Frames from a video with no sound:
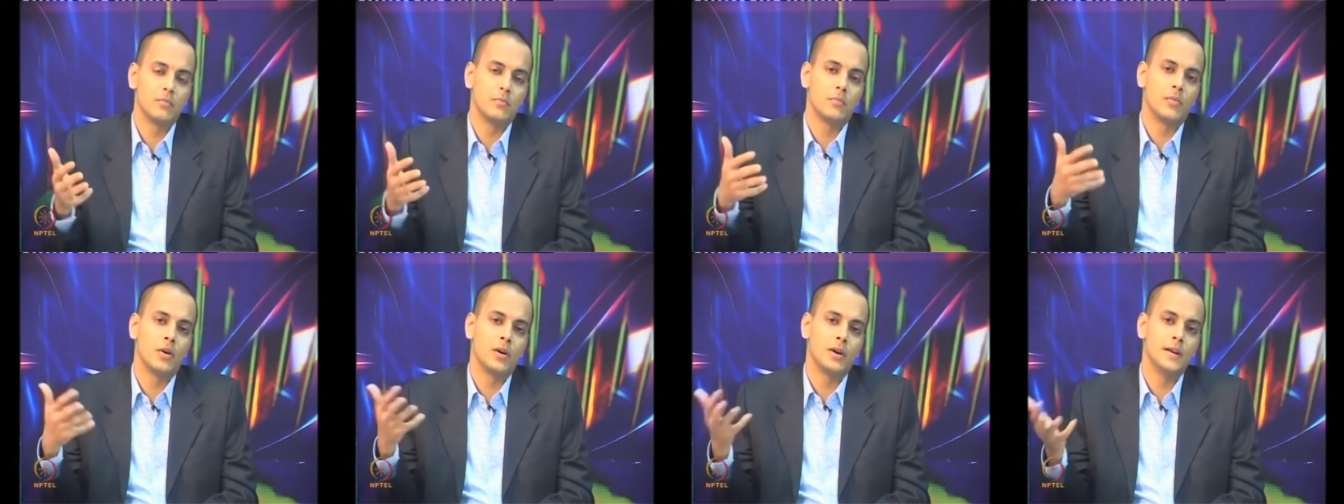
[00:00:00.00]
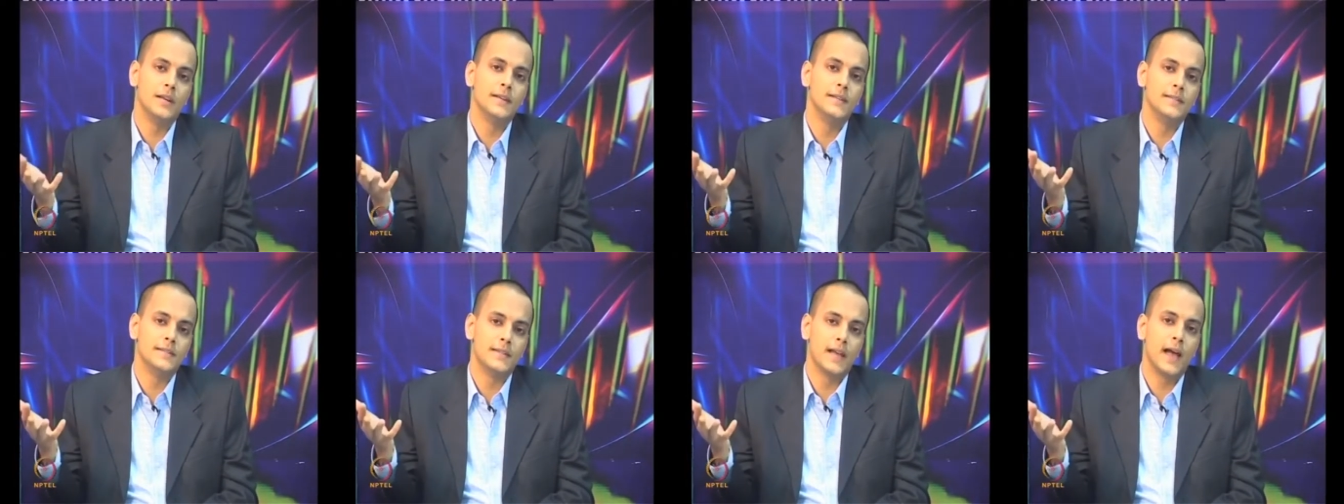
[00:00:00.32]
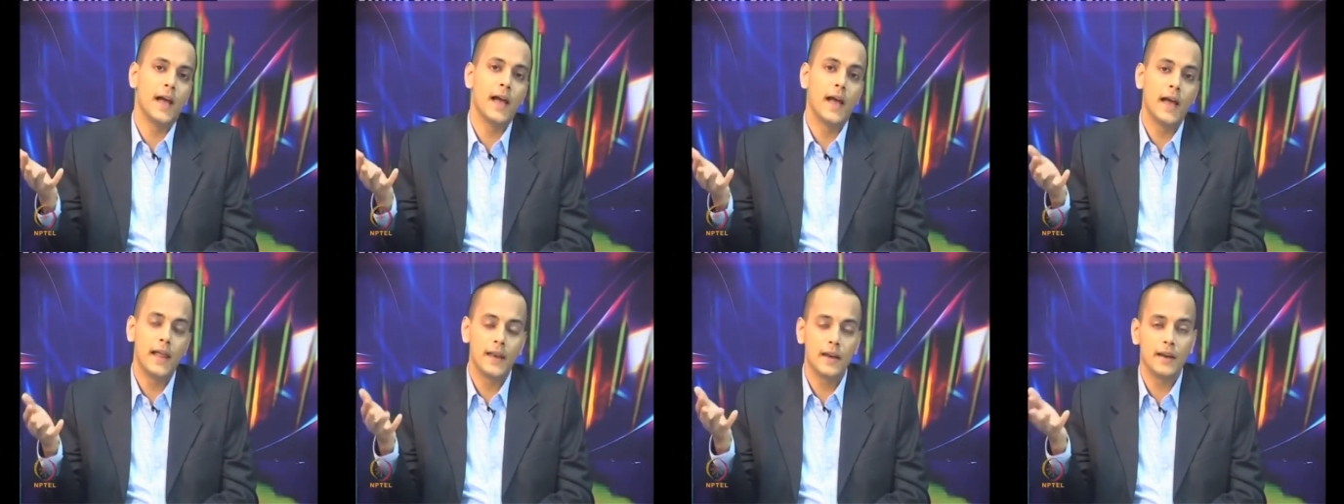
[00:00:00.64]
bodies
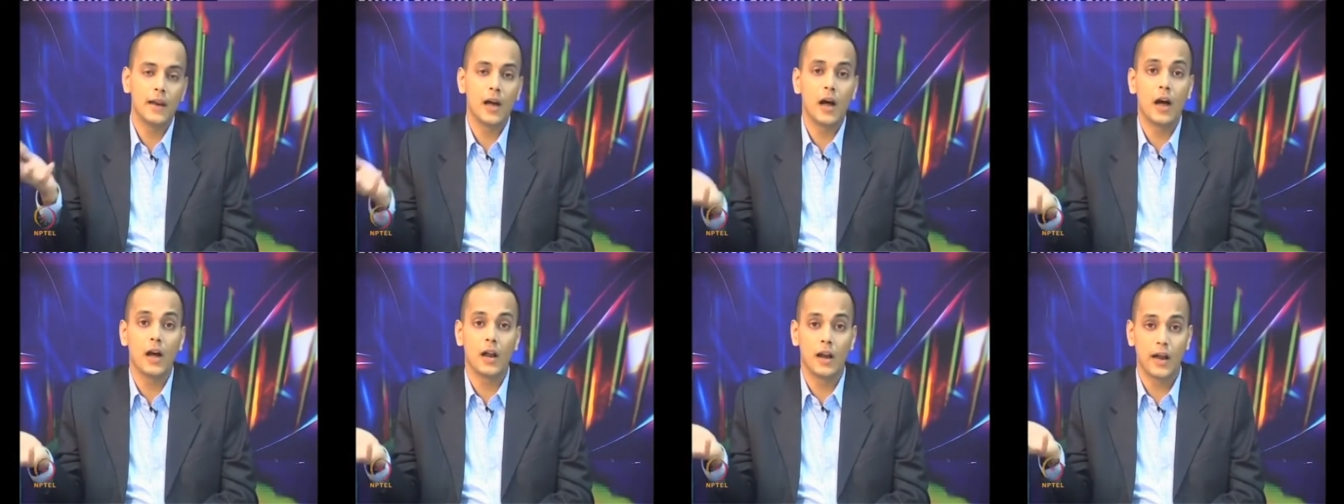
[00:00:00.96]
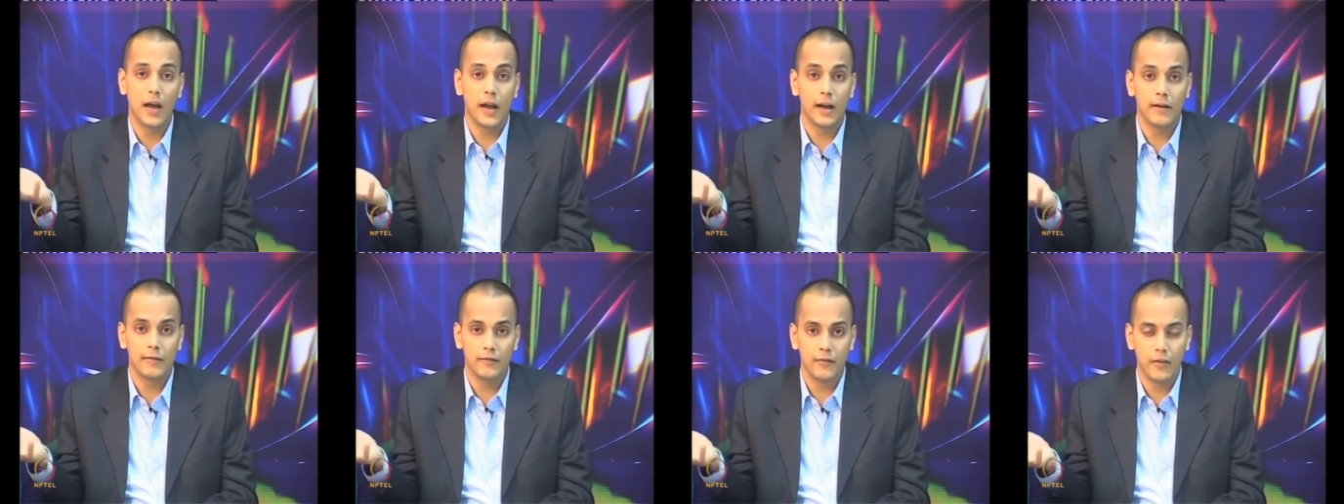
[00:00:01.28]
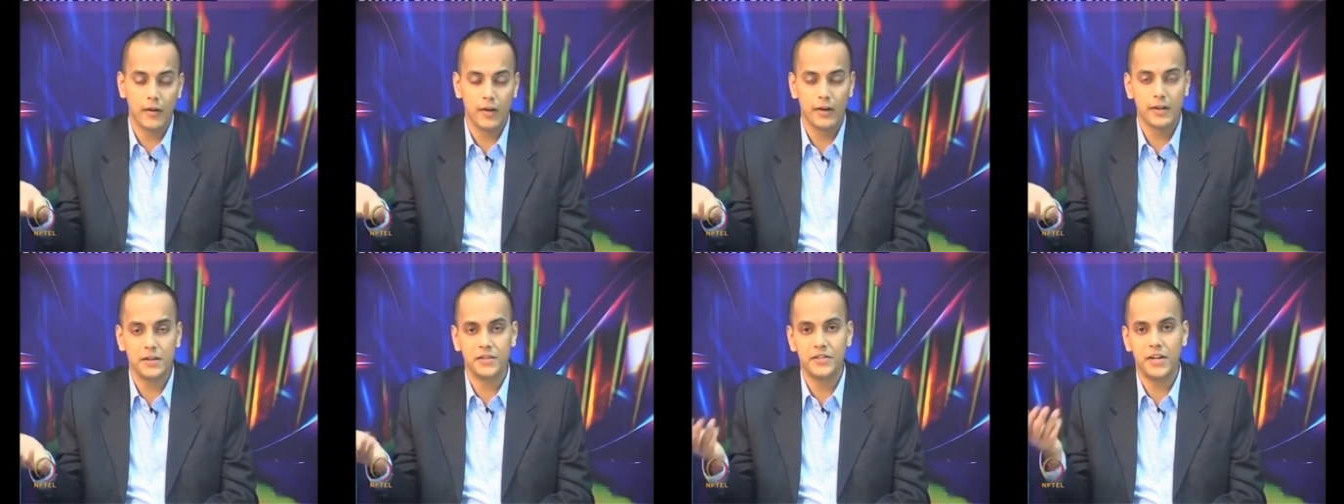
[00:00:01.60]
and are
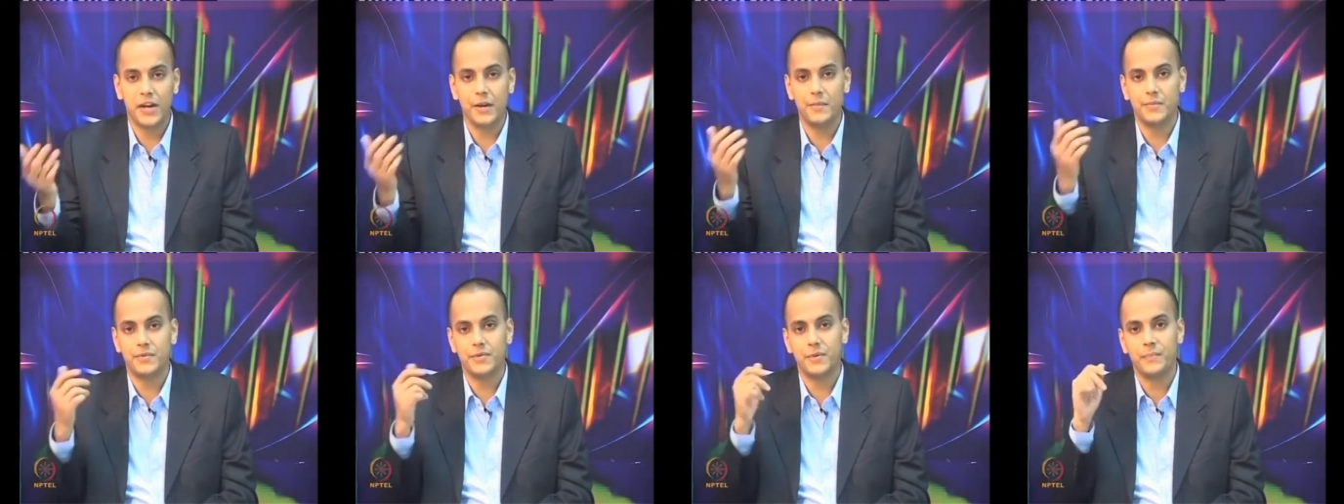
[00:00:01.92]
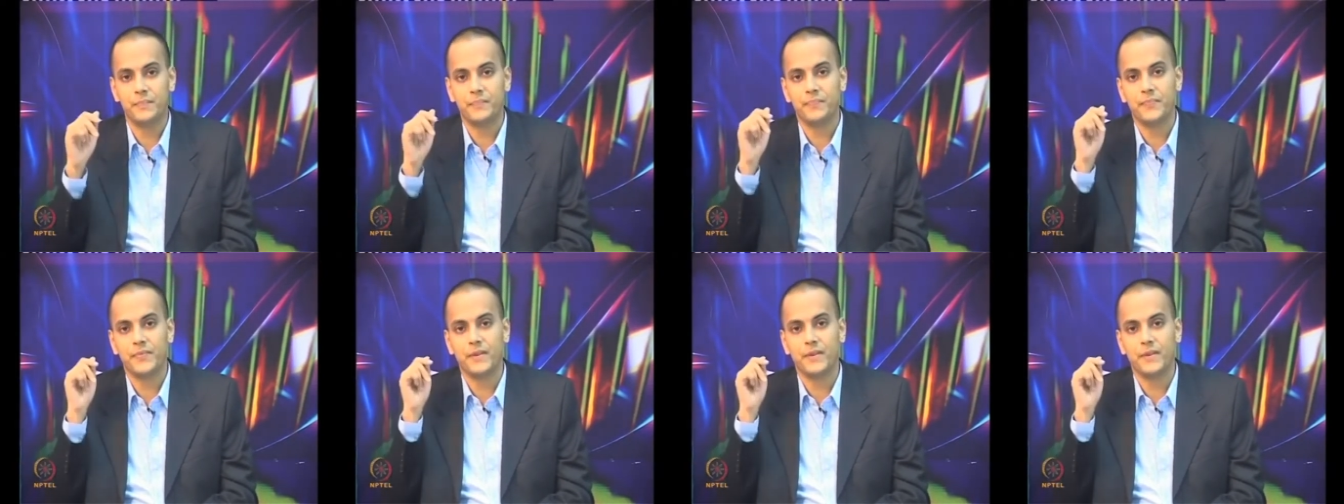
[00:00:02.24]
airfoil shapes